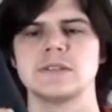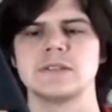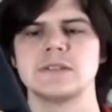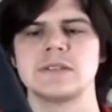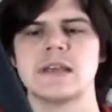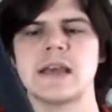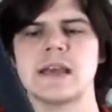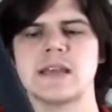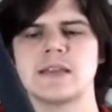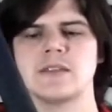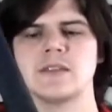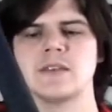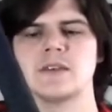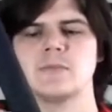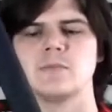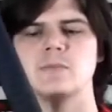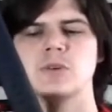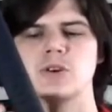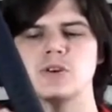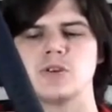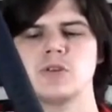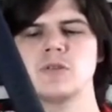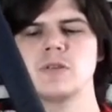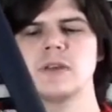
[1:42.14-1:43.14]
take the
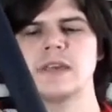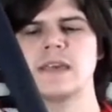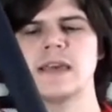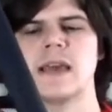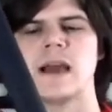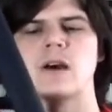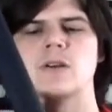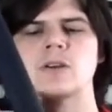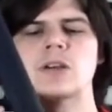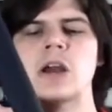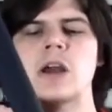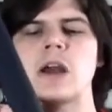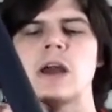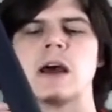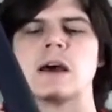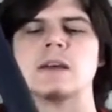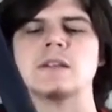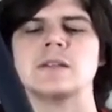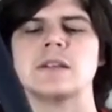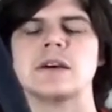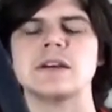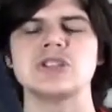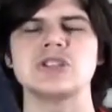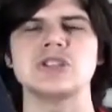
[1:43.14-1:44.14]
mekugi out,
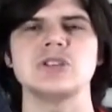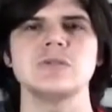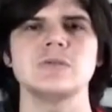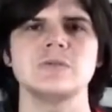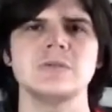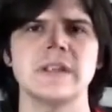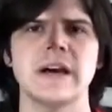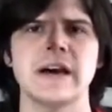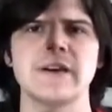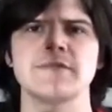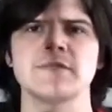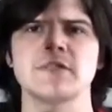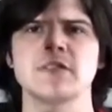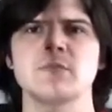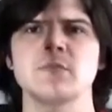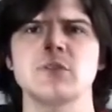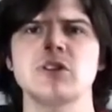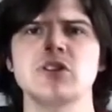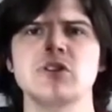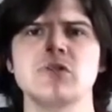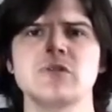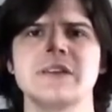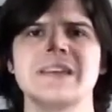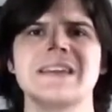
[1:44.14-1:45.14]
unless you left the
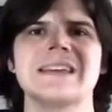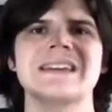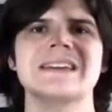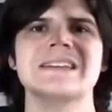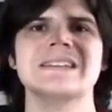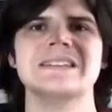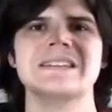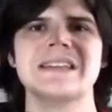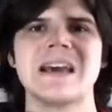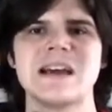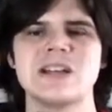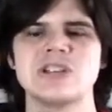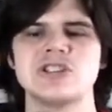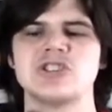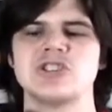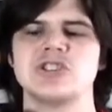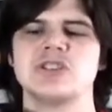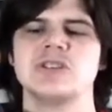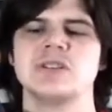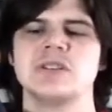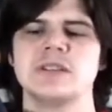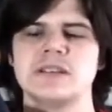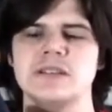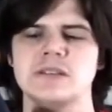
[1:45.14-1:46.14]
Menuki
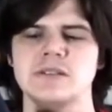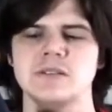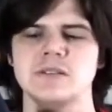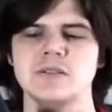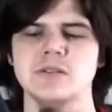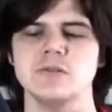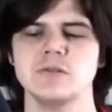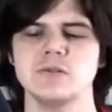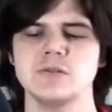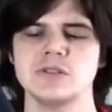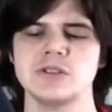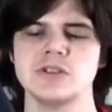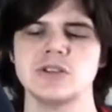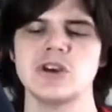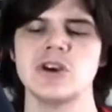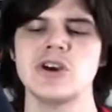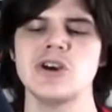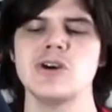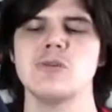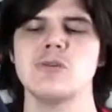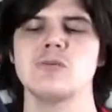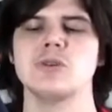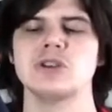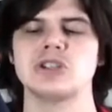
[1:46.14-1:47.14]
intentionally loose,
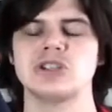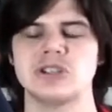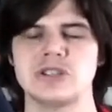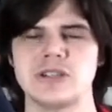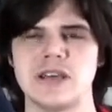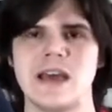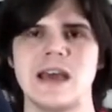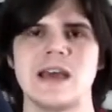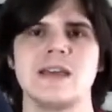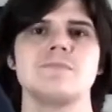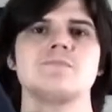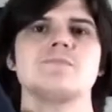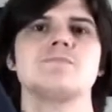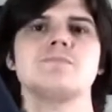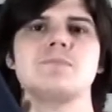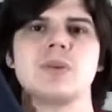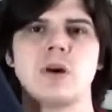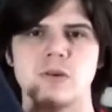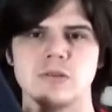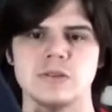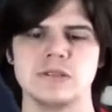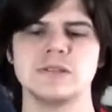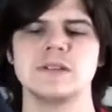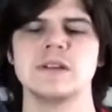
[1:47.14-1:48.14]
which then
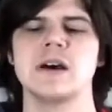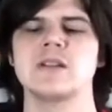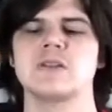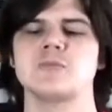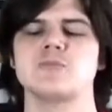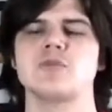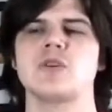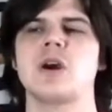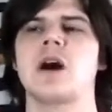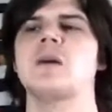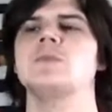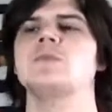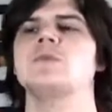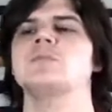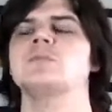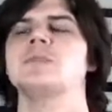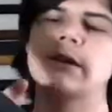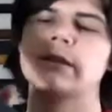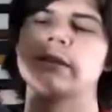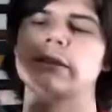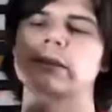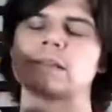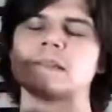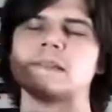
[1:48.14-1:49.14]
posed another problem.
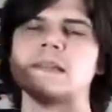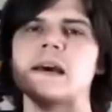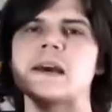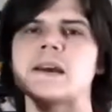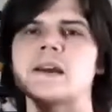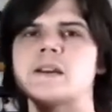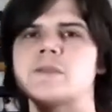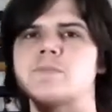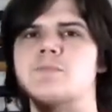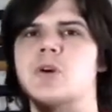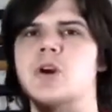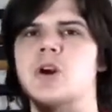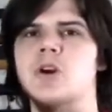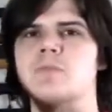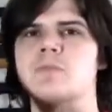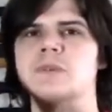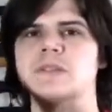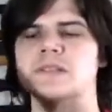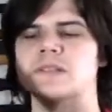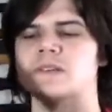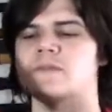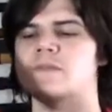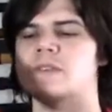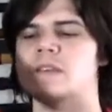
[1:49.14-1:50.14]
The second
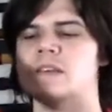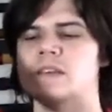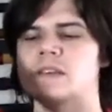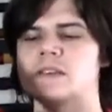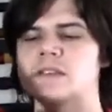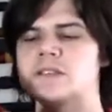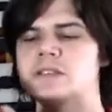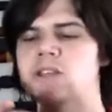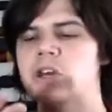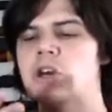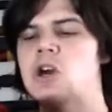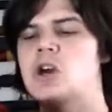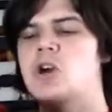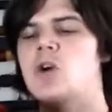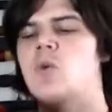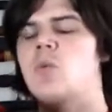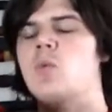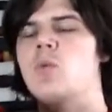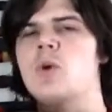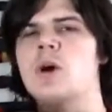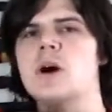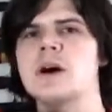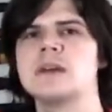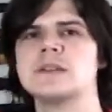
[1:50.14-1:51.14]
purpose of these
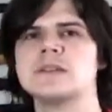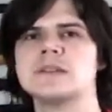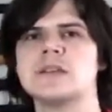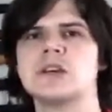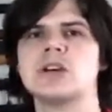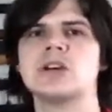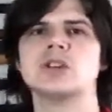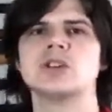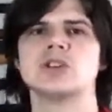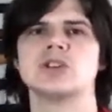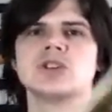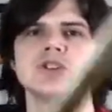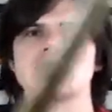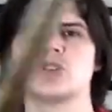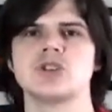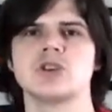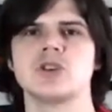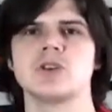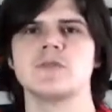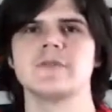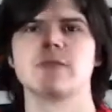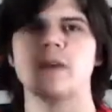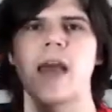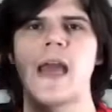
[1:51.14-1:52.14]
was to
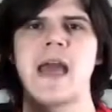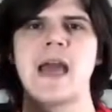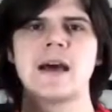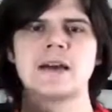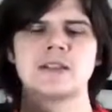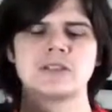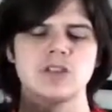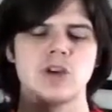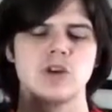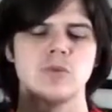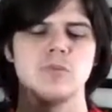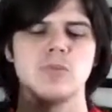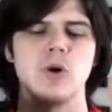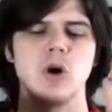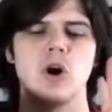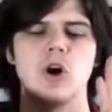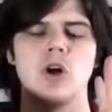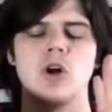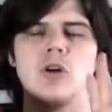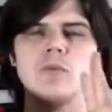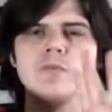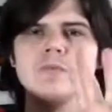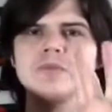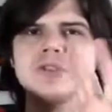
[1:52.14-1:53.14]
serve as
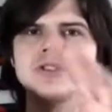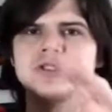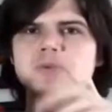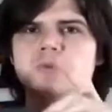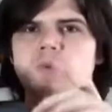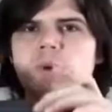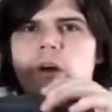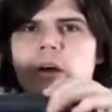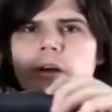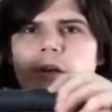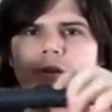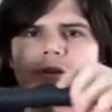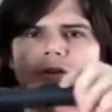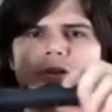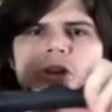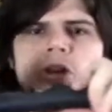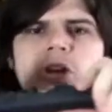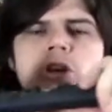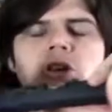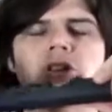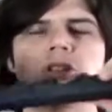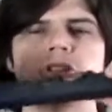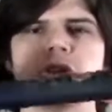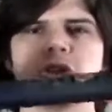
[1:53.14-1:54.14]
palm swells.
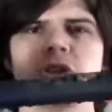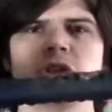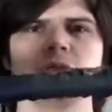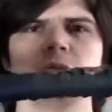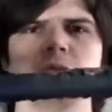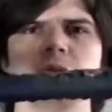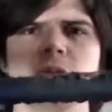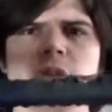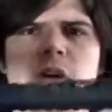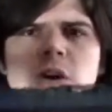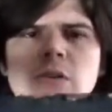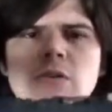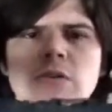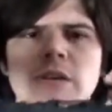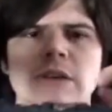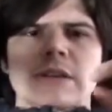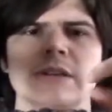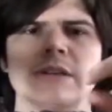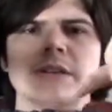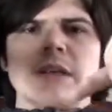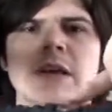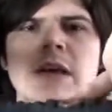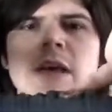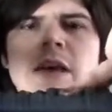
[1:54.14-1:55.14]
So you will
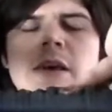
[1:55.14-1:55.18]
notice